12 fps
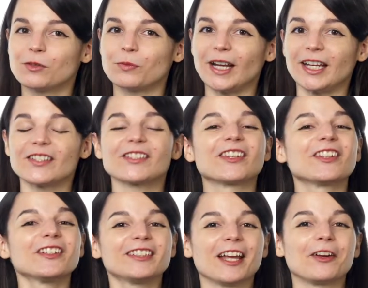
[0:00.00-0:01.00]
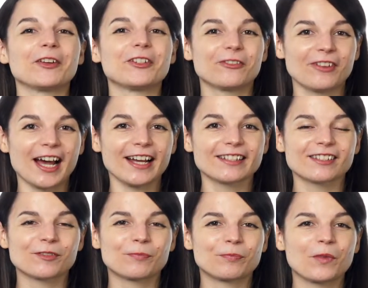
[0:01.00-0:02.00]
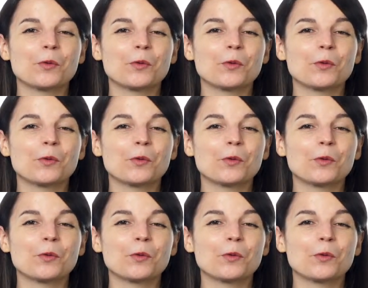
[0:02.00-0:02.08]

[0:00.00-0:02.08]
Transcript: ways to learn language fast.